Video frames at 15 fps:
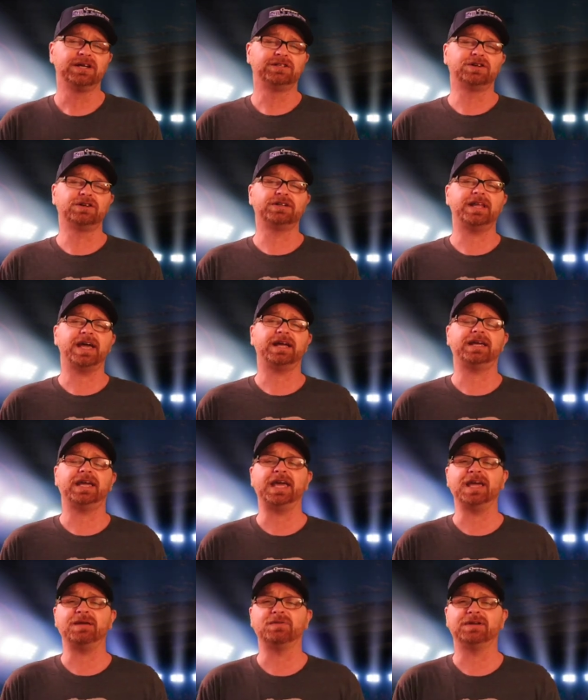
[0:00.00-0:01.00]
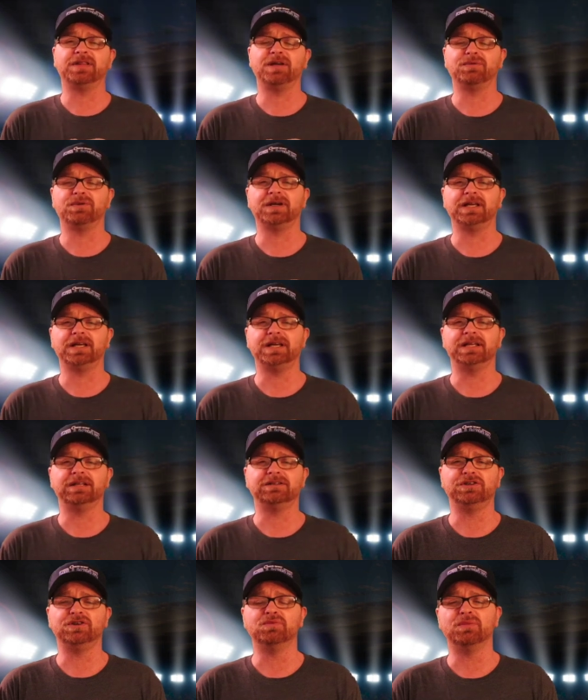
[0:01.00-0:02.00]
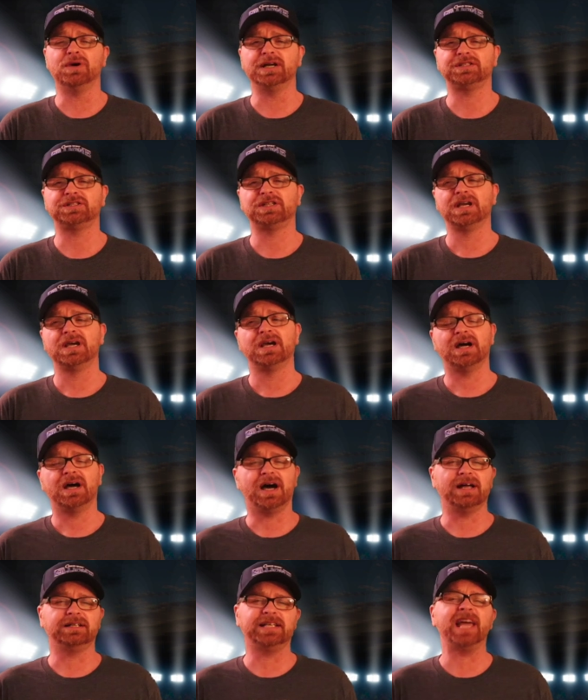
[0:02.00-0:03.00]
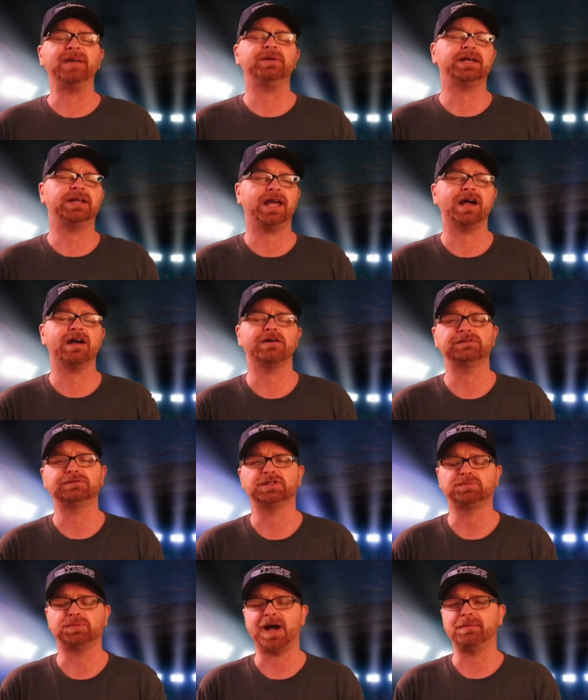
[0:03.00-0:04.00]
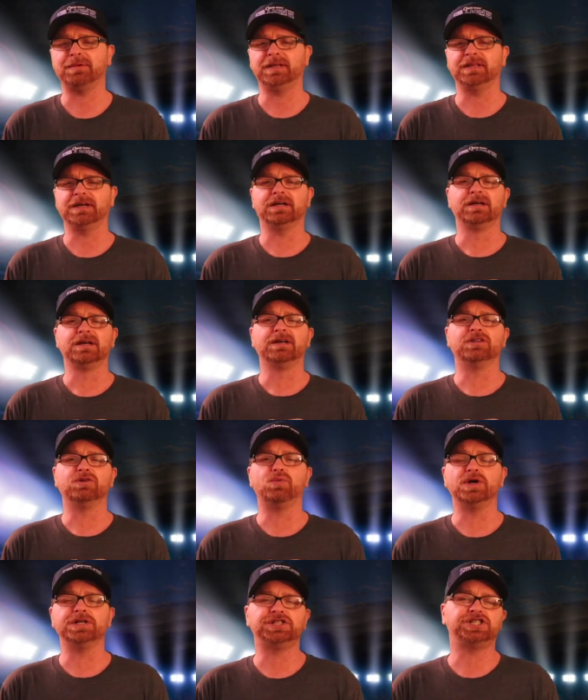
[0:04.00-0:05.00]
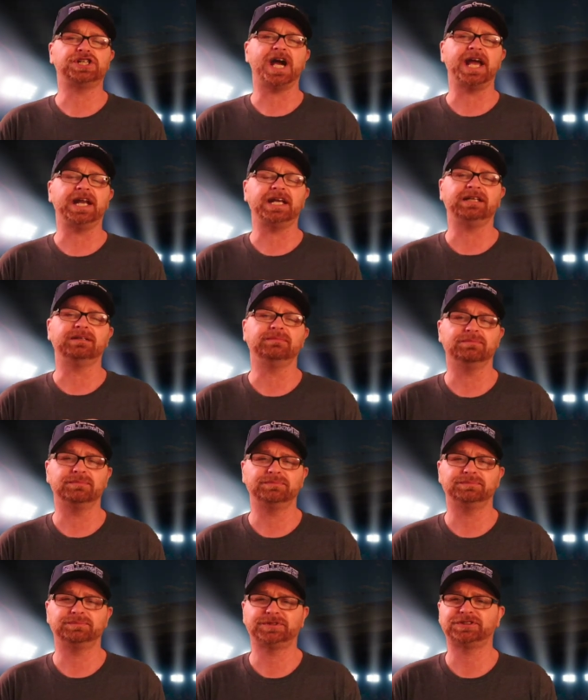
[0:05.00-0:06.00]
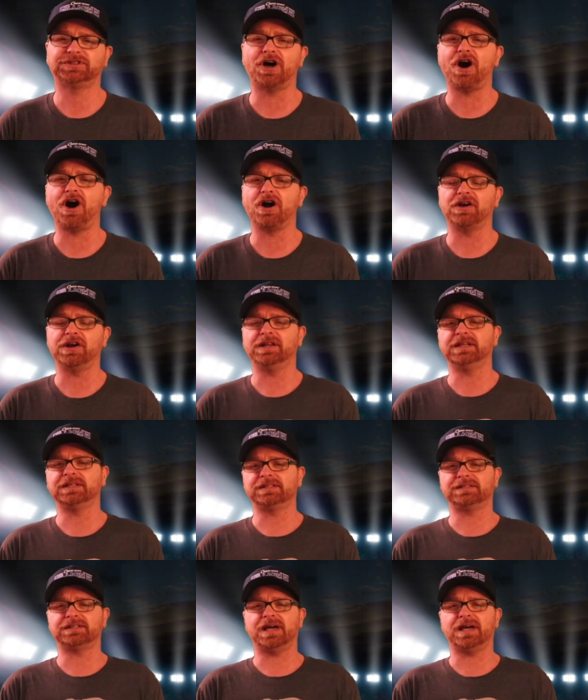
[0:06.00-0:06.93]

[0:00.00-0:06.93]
during that game where they really didn't do much. Uh, Damien Harris was probably the, the one shining star in this